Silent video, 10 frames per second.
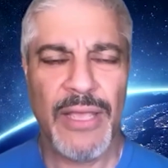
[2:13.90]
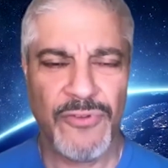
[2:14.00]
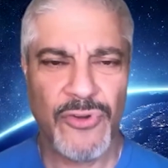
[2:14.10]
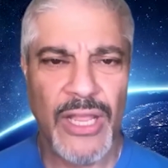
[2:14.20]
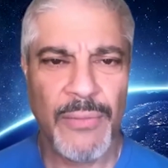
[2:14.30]

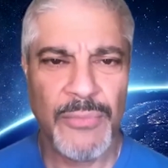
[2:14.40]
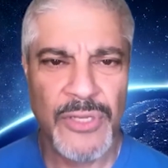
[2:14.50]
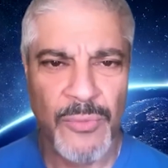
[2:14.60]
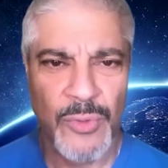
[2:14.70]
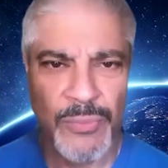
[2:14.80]
after I'm
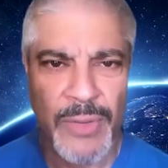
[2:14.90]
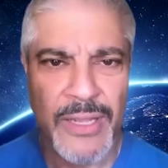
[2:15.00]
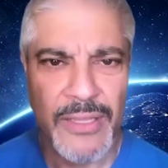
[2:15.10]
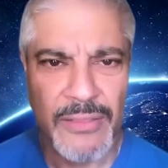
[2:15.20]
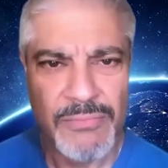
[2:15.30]
done with
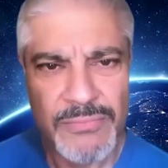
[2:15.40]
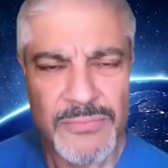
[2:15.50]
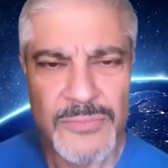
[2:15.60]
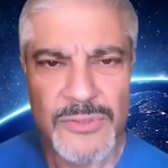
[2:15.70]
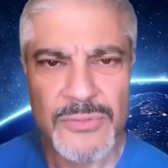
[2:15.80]
my
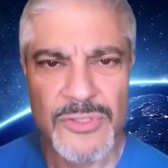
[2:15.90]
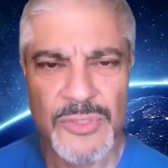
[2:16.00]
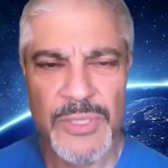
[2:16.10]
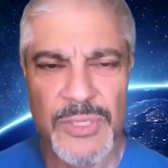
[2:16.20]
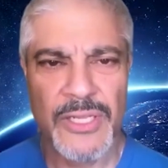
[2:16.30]

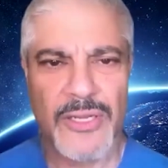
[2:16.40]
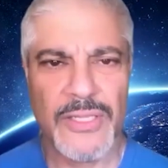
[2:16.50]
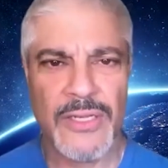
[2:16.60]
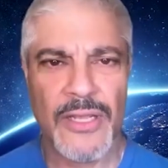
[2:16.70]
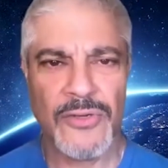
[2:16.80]
spiel here,
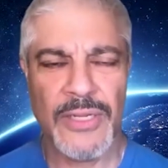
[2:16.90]
then Dr.